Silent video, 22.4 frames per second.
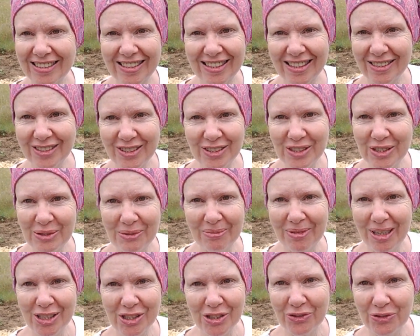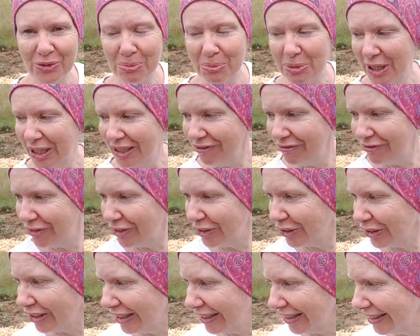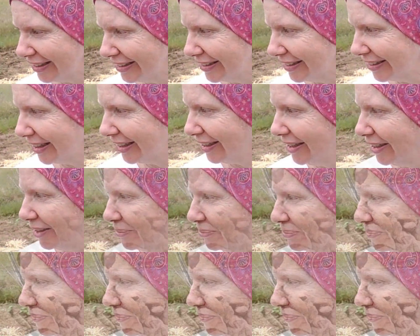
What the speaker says: doesn't do much for brain fog, I can tell you.